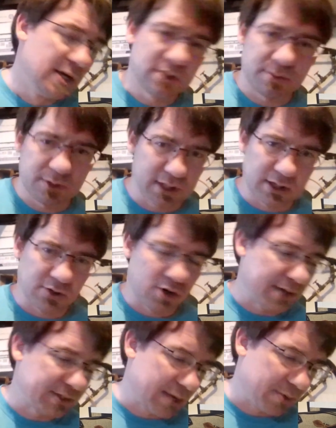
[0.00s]
So I'm just going to
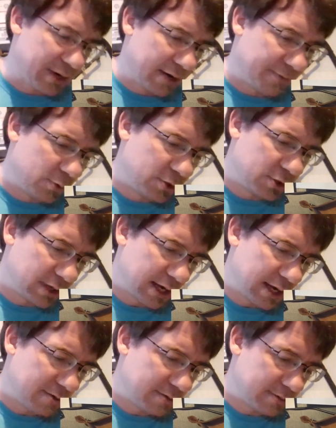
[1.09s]
cross that one out, which,
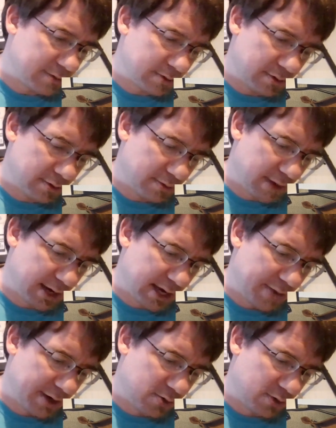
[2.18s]
hey, my
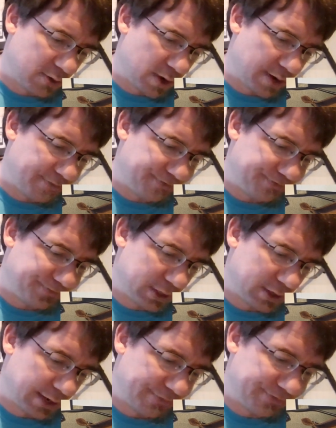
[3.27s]
game, I can do what I want.
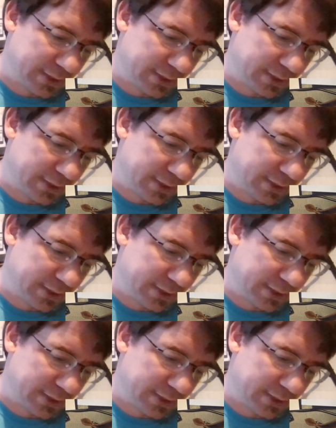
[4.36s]
Okay.